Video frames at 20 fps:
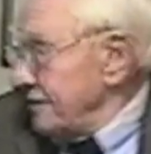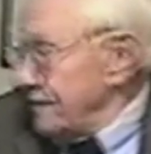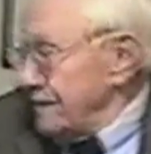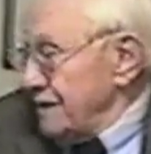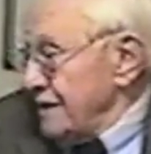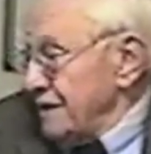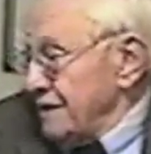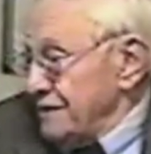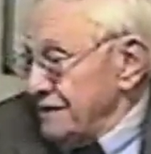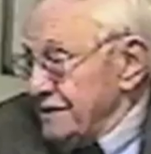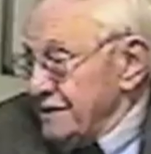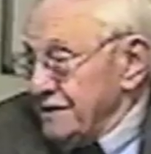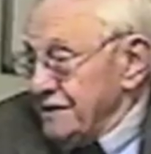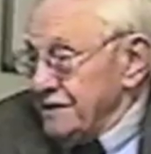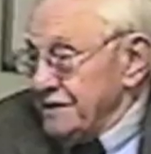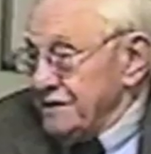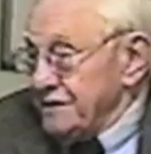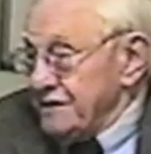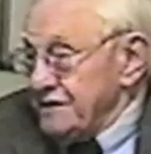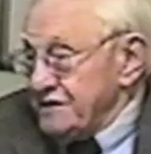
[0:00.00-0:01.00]
And
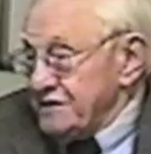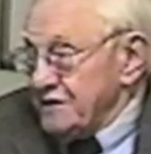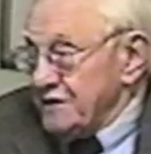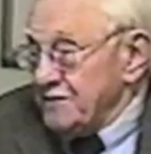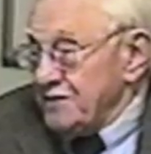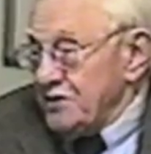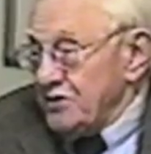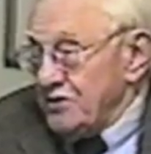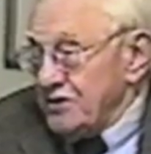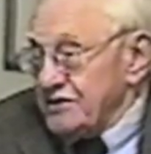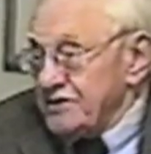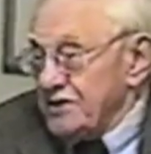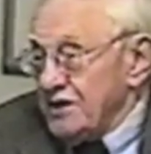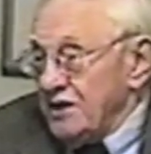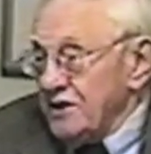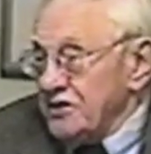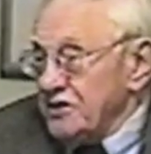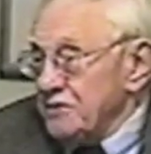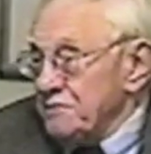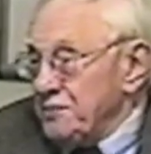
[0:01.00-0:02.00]
this, of course,
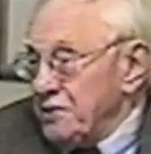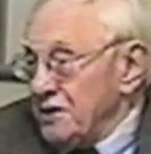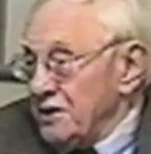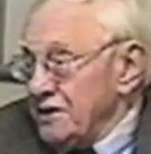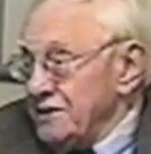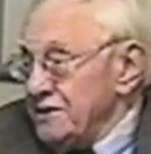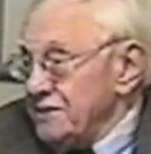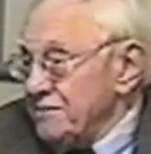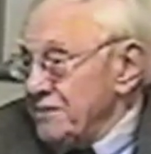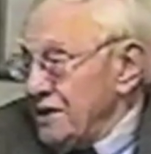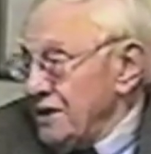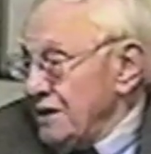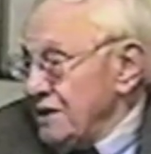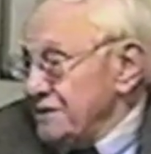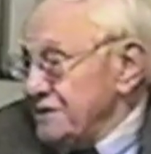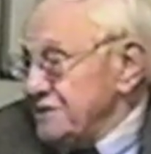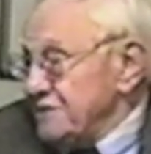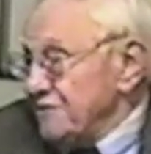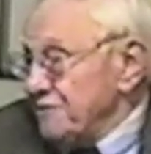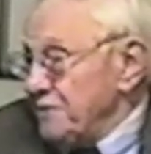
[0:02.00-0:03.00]
occupied the
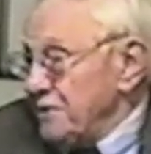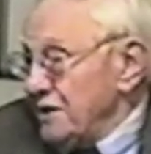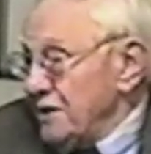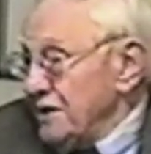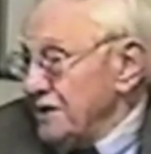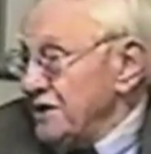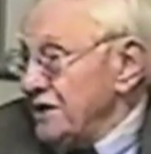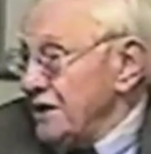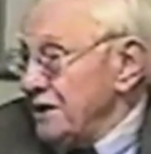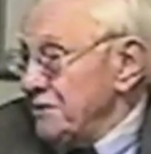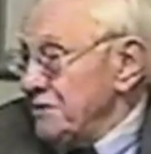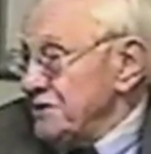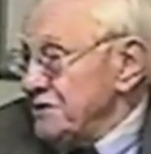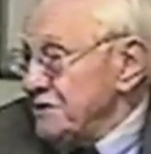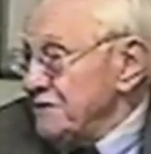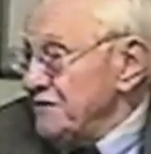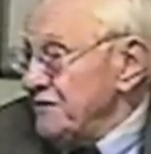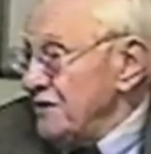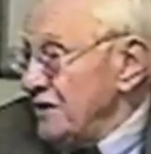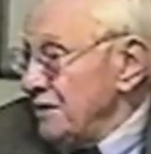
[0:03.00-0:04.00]
minds of biochemists
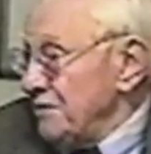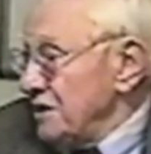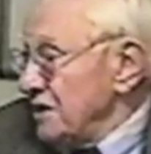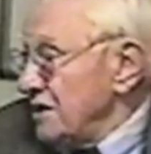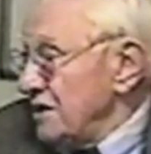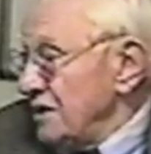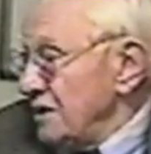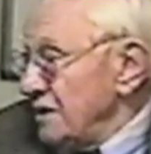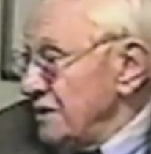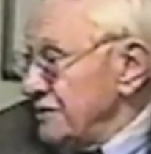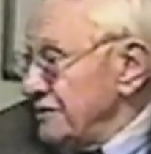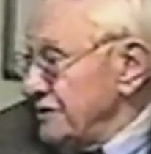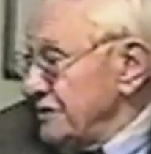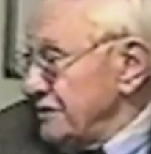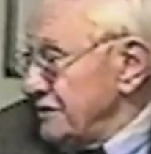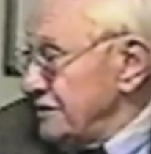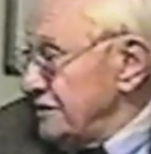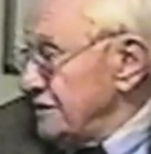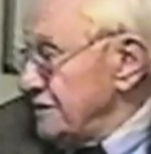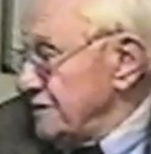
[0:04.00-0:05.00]
and
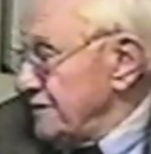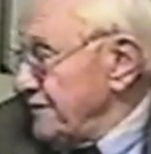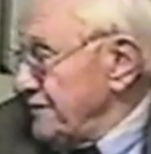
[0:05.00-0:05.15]
pharmacologists